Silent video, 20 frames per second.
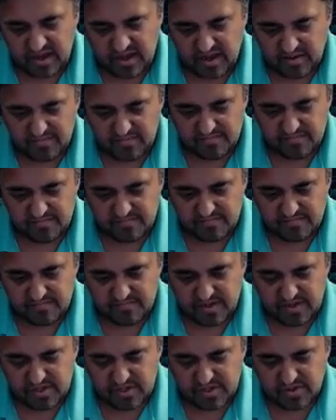Um,
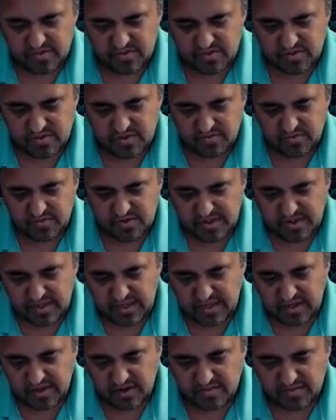and so
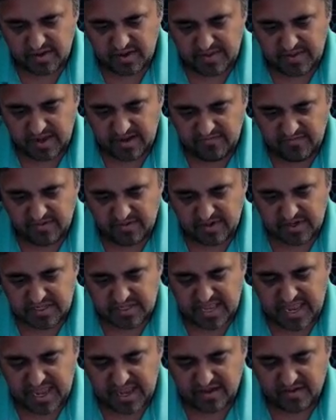really, my main focus
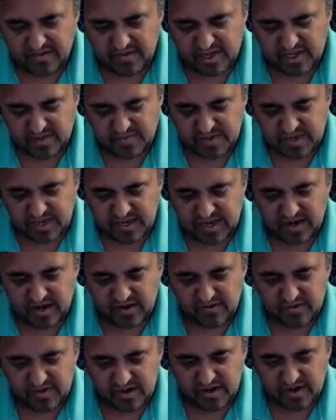now has been
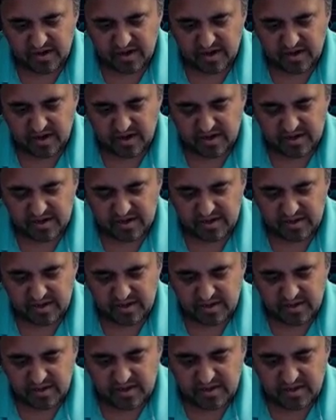hiring on
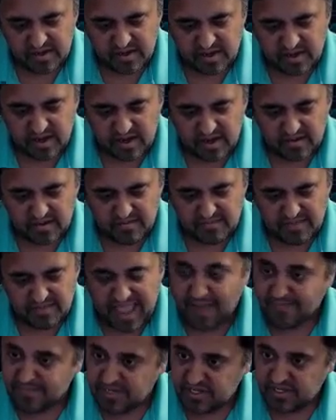
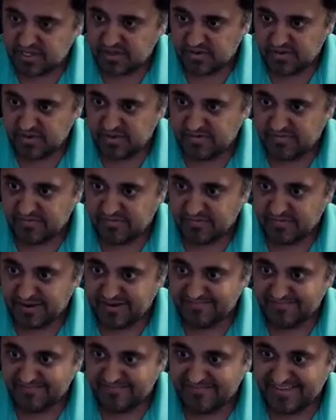aptitude,
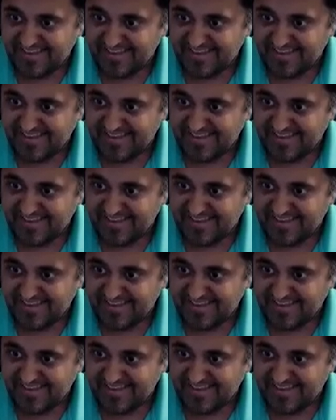right?